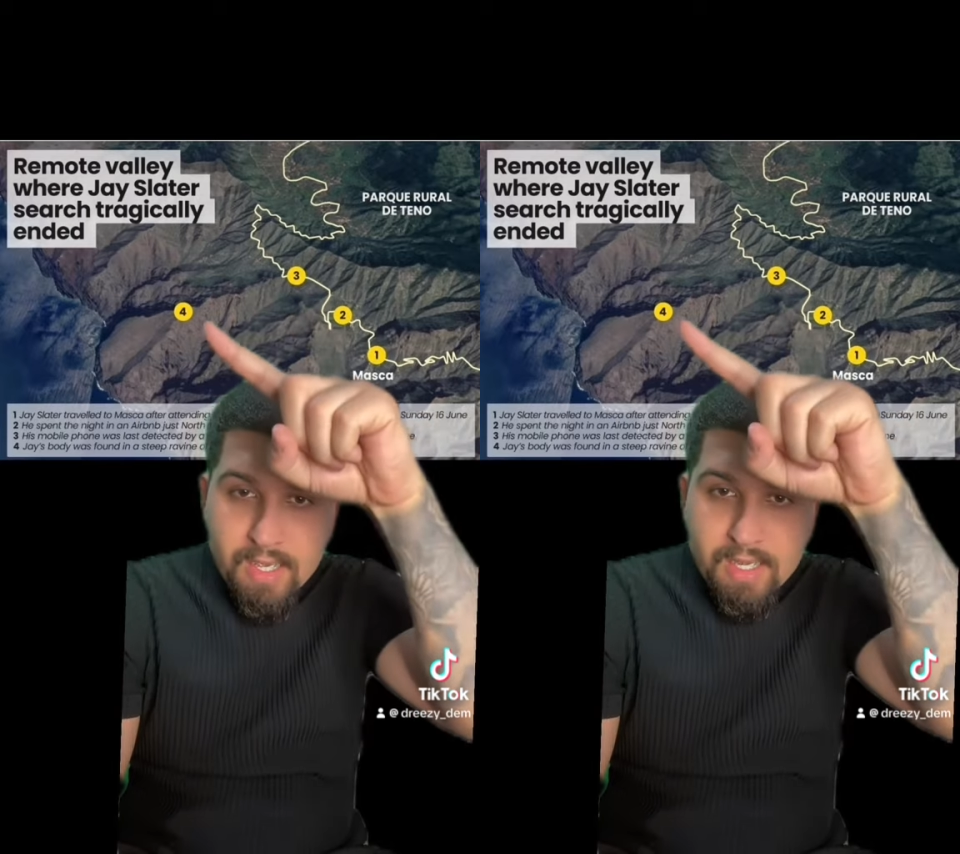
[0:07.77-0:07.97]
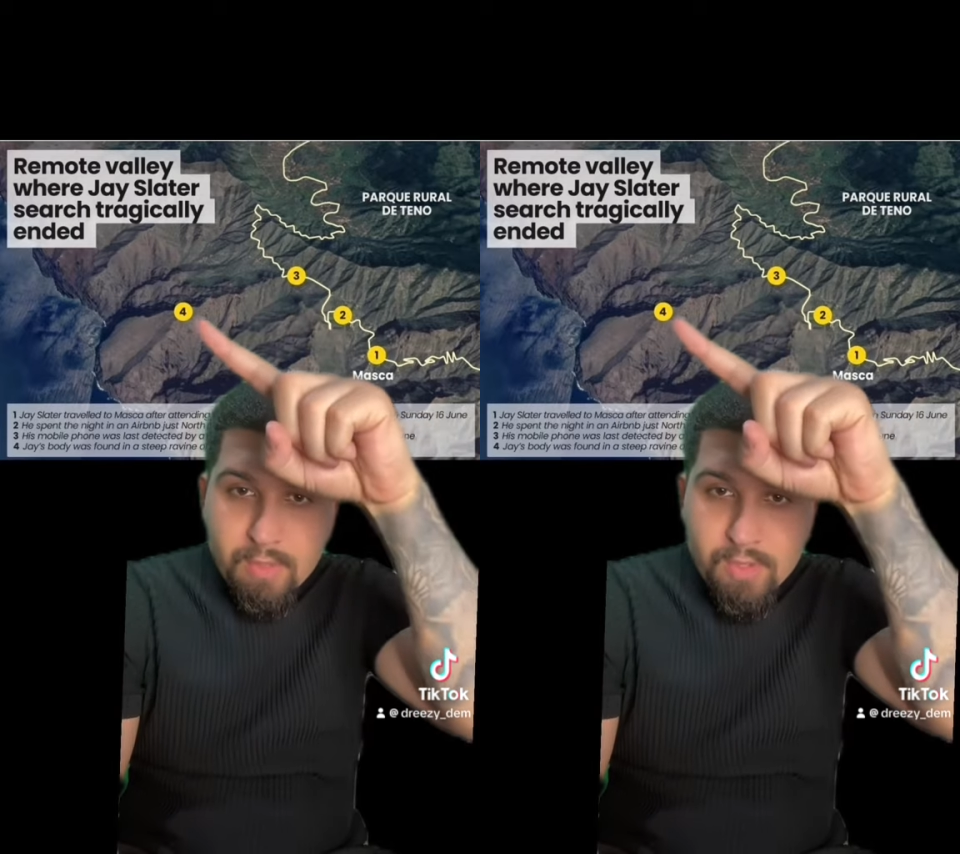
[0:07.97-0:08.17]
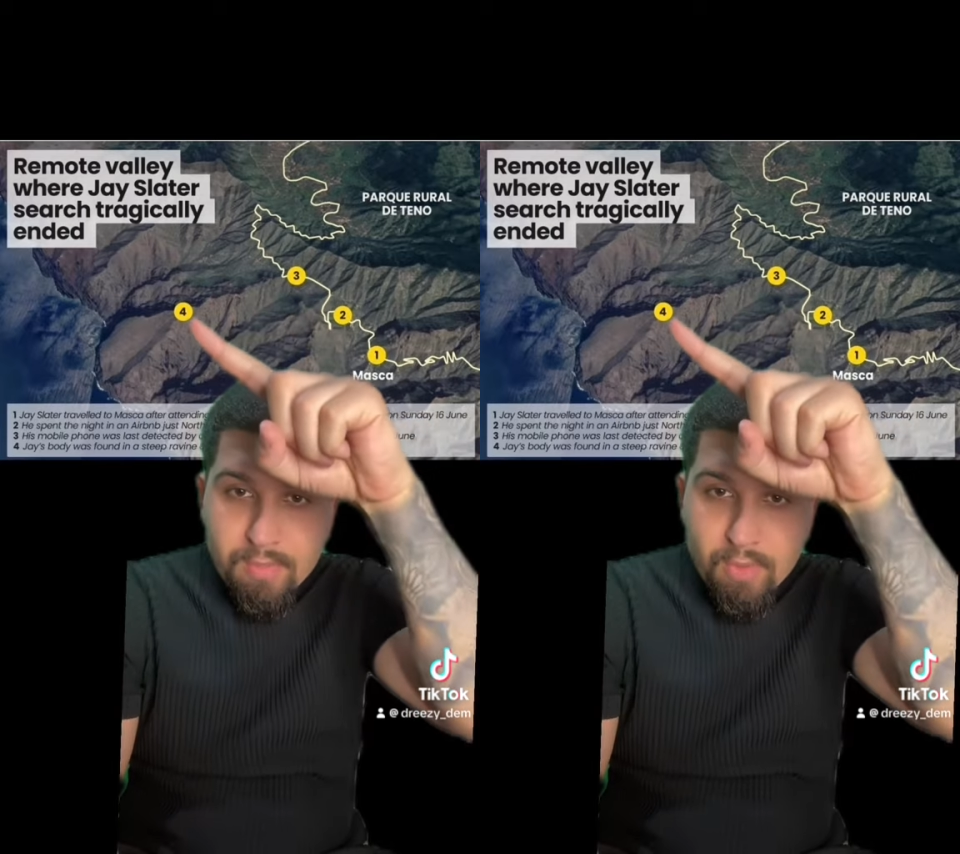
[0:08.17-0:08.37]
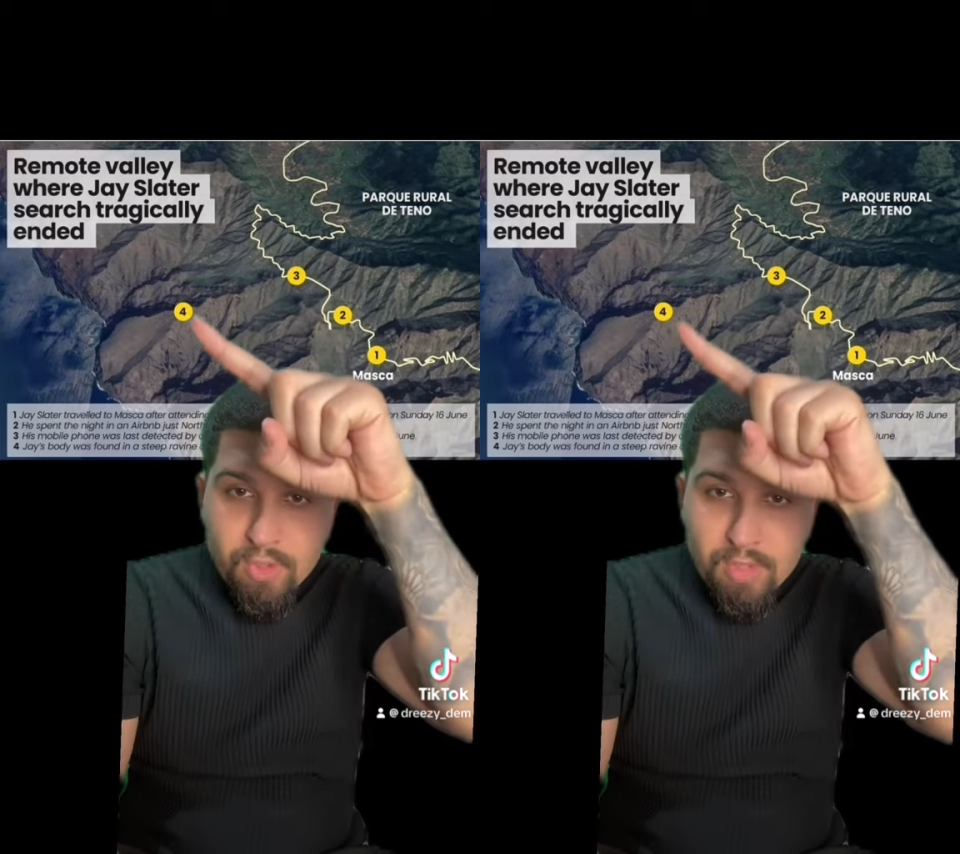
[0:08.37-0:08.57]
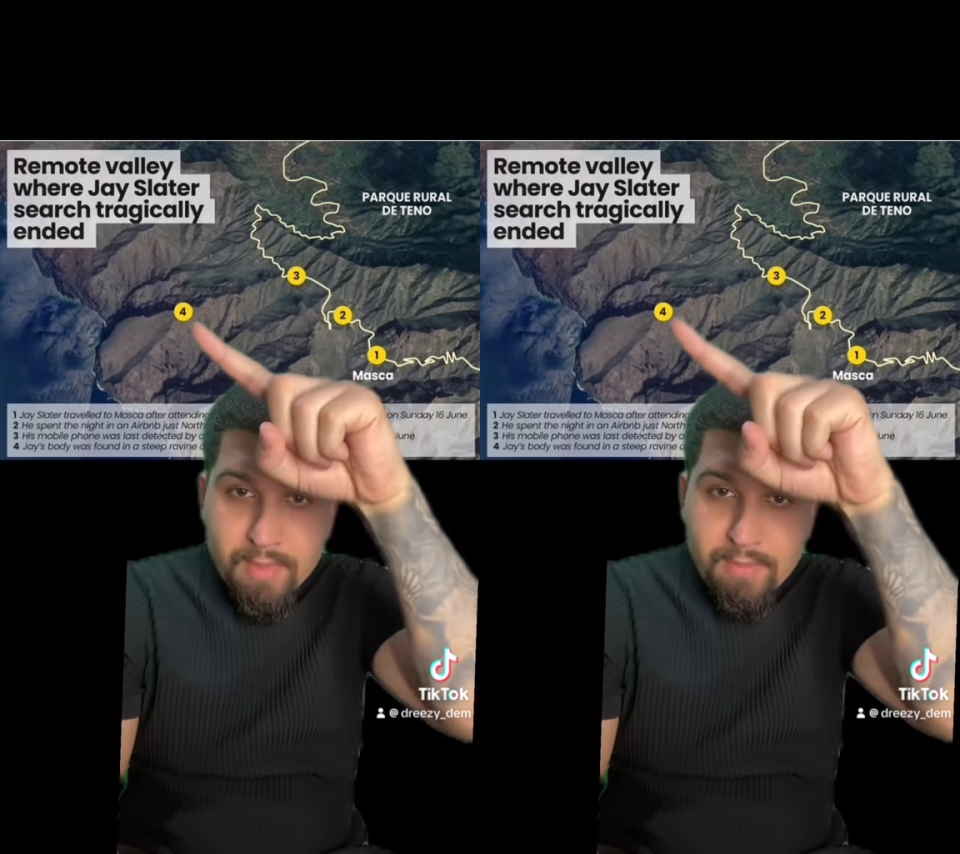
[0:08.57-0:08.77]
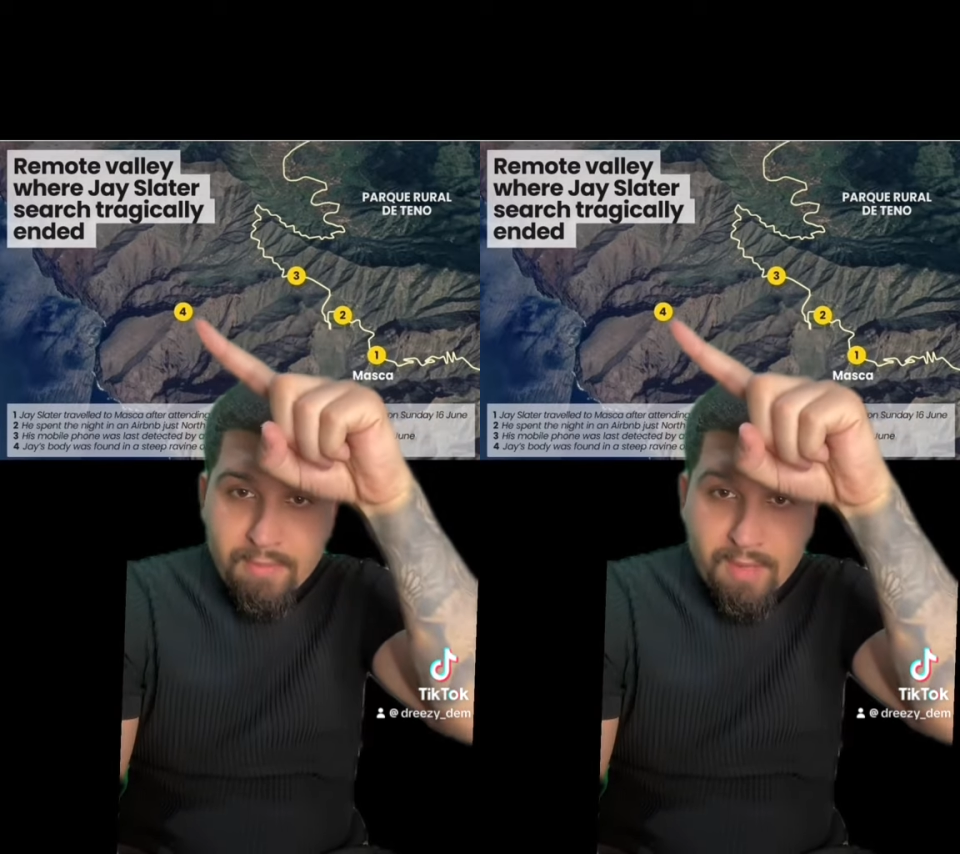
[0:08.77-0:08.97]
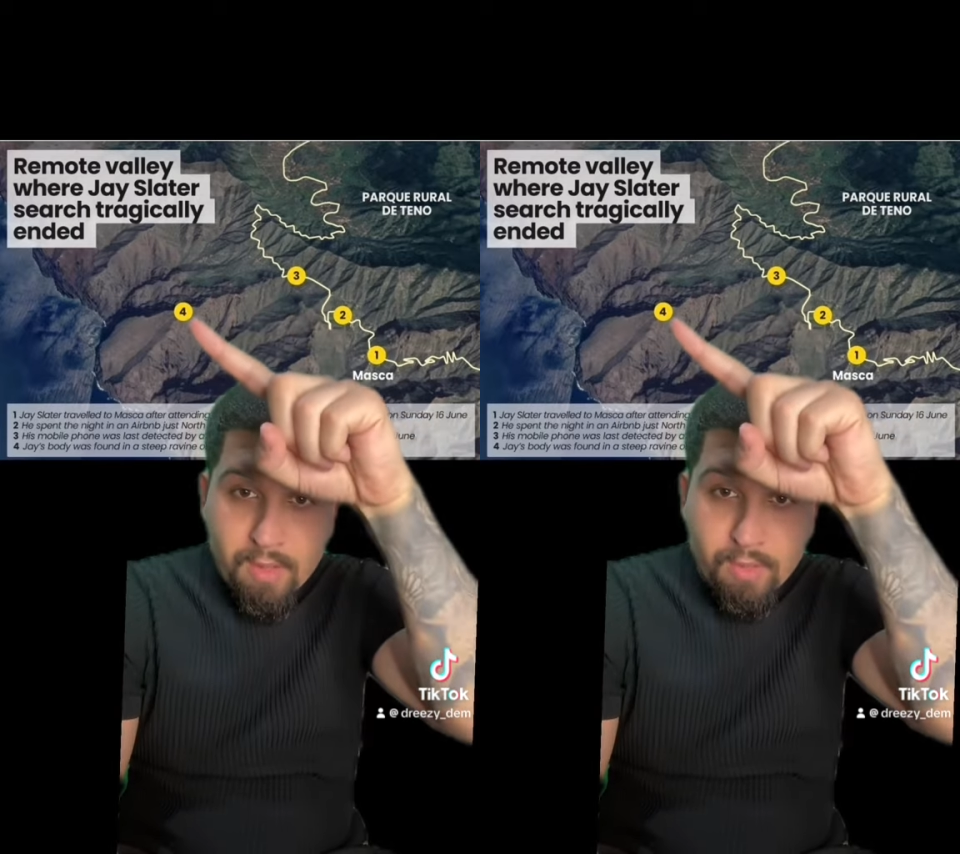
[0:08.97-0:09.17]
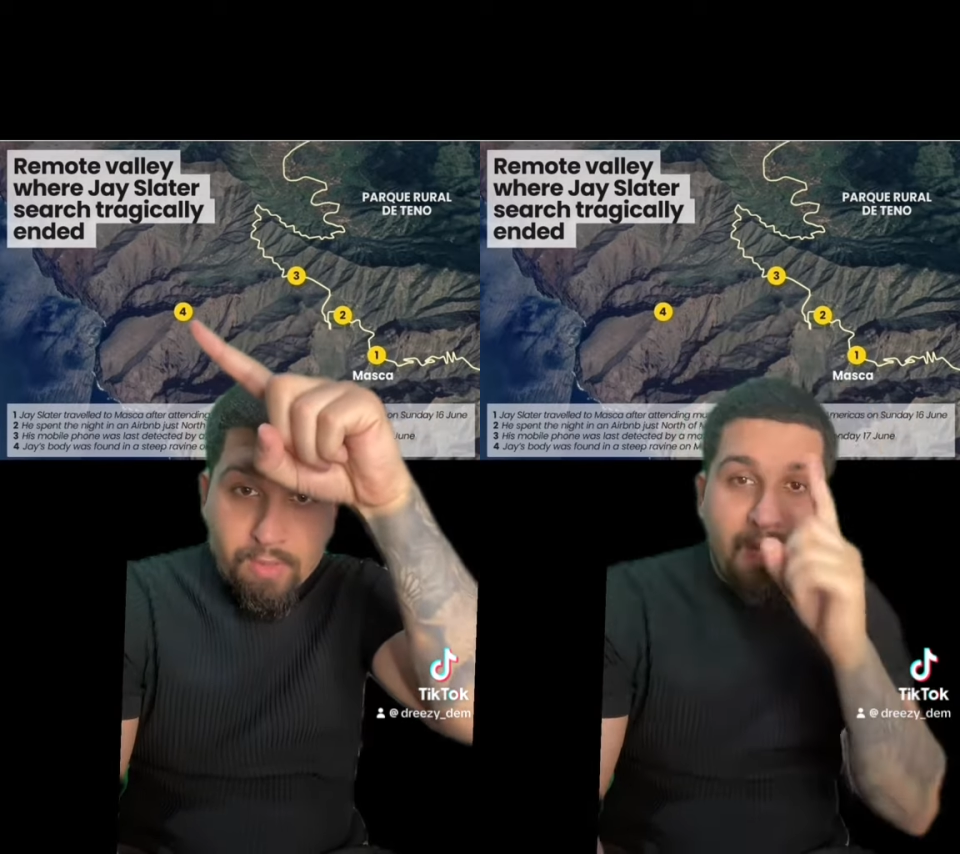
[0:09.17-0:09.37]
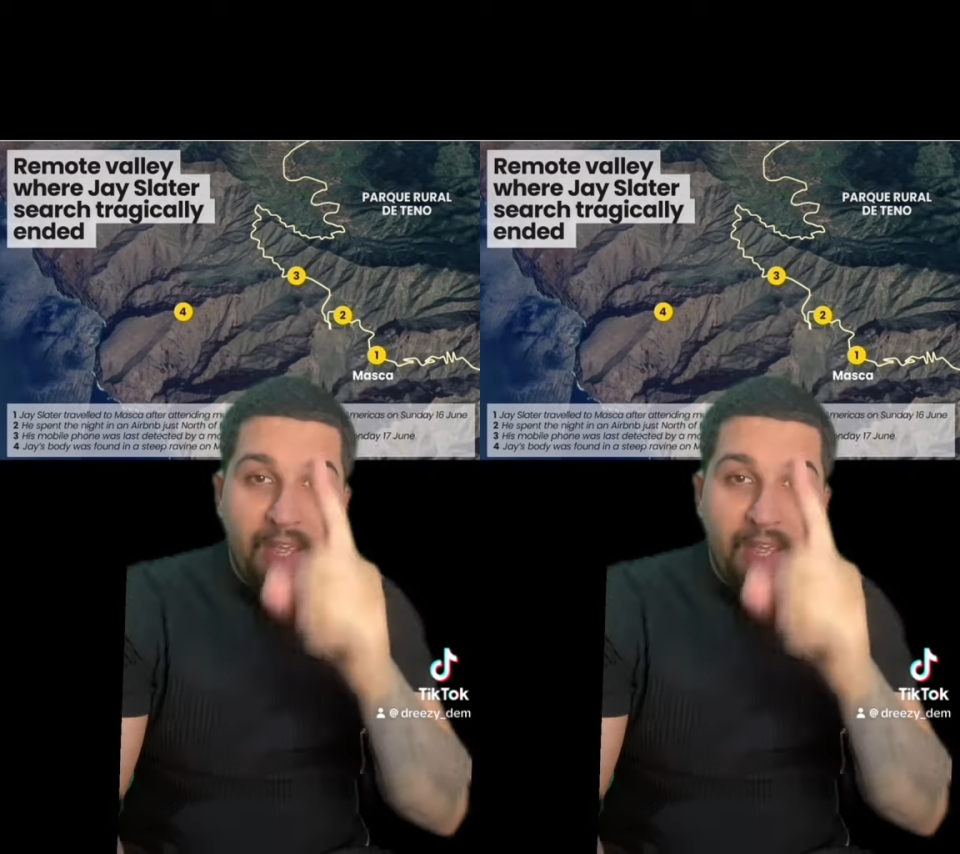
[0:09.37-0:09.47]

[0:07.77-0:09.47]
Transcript: he was supposed to have been found.